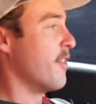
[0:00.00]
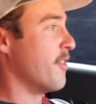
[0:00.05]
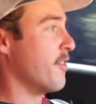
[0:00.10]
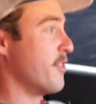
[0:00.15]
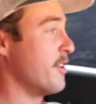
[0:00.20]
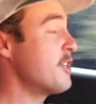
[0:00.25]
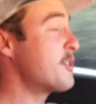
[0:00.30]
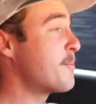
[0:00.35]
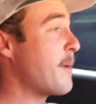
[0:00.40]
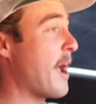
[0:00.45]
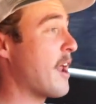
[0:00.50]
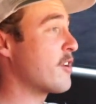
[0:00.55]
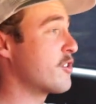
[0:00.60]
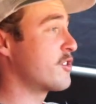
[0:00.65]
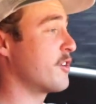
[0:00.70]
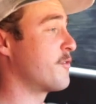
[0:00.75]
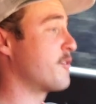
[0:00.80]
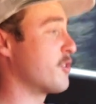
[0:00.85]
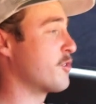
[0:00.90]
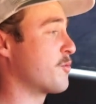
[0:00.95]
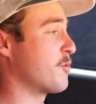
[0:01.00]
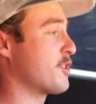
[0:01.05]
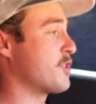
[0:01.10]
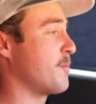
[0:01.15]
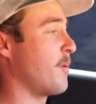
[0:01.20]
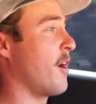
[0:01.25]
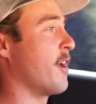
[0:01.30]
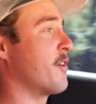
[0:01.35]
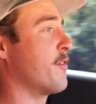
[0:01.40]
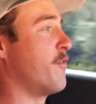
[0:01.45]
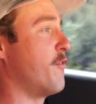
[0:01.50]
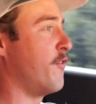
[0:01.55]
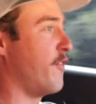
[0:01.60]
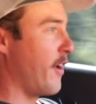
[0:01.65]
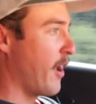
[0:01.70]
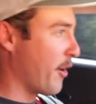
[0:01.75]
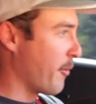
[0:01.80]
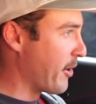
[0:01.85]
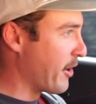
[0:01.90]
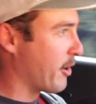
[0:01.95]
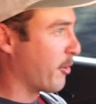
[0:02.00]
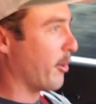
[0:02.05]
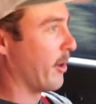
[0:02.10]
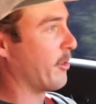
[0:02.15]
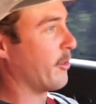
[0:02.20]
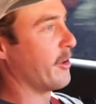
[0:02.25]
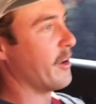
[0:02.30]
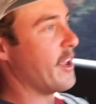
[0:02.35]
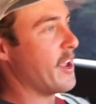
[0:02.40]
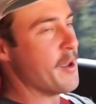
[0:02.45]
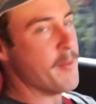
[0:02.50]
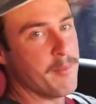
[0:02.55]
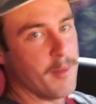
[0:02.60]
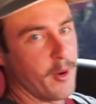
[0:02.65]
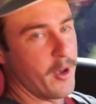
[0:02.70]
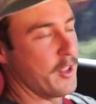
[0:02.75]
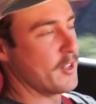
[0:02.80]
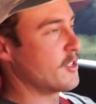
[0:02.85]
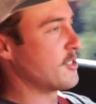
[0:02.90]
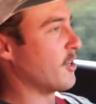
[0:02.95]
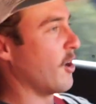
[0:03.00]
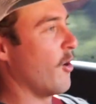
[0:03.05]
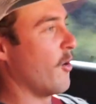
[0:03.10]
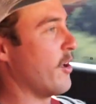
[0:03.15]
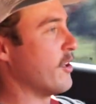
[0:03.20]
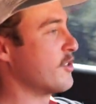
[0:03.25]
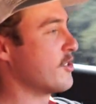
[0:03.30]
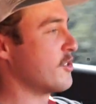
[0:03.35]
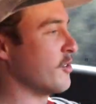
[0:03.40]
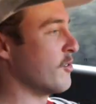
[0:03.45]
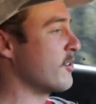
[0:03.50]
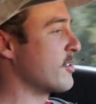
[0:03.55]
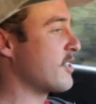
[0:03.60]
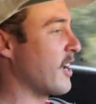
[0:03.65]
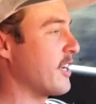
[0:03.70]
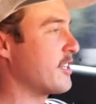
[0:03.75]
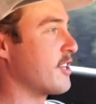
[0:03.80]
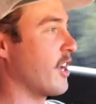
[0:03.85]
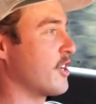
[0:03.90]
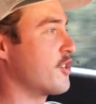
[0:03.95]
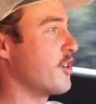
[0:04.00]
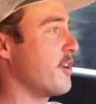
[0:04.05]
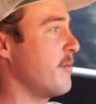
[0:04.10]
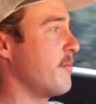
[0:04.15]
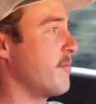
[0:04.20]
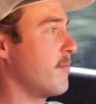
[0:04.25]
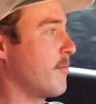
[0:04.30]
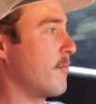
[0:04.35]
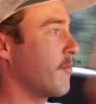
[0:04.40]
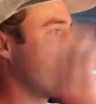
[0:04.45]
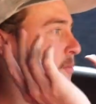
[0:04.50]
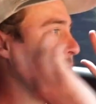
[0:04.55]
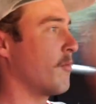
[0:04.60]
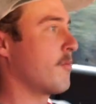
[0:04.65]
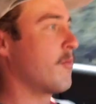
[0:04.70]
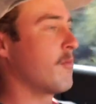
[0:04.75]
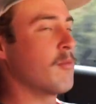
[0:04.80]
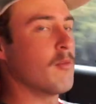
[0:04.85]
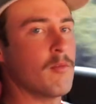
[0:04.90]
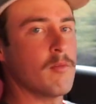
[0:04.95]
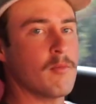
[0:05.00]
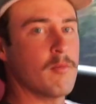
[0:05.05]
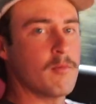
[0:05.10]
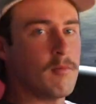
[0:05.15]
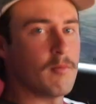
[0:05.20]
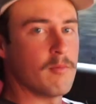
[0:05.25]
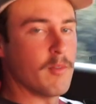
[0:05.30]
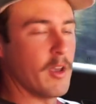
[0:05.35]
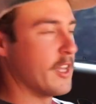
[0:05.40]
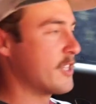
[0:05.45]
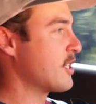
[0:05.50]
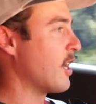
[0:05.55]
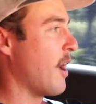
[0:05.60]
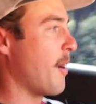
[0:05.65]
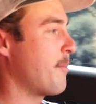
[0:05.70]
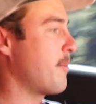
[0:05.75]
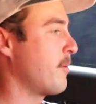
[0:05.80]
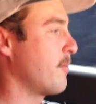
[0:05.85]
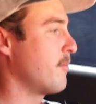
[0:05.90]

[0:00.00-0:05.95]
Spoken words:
These paddle shifters respond very quickly to input, so as soon as I touch it, it's up.